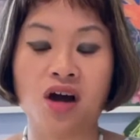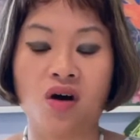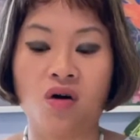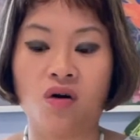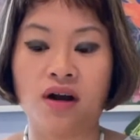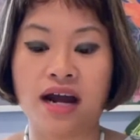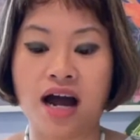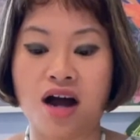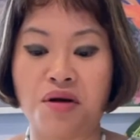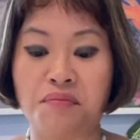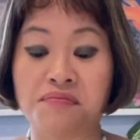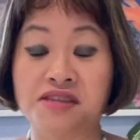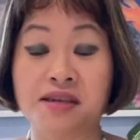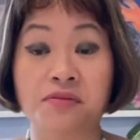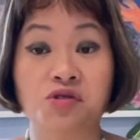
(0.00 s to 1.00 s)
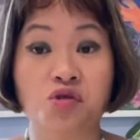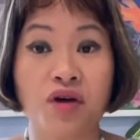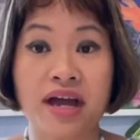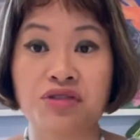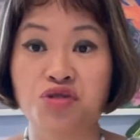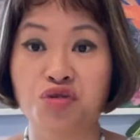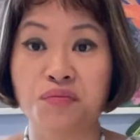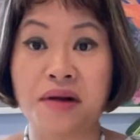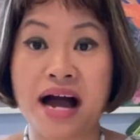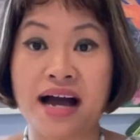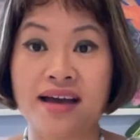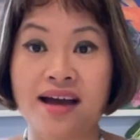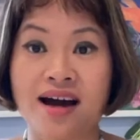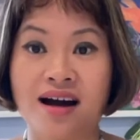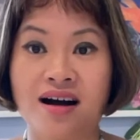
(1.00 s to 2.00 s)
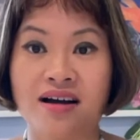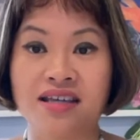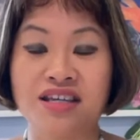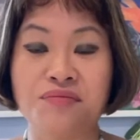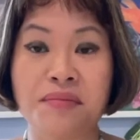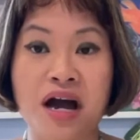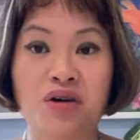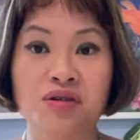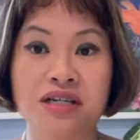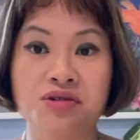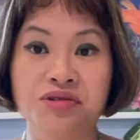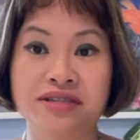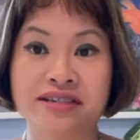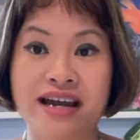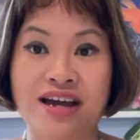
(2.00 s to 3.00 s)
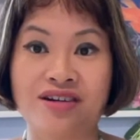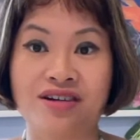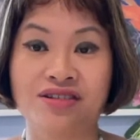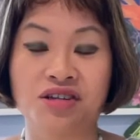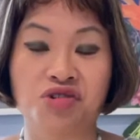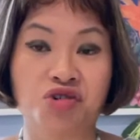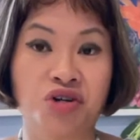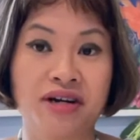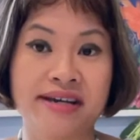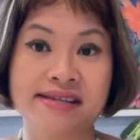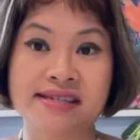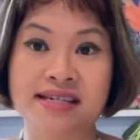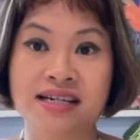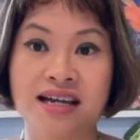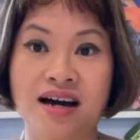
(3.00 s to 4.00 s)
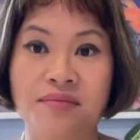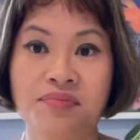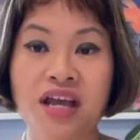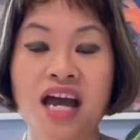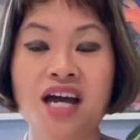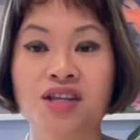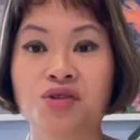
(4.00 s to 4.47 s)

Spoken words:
or subscribe to my email newsletter, The Joyous Club,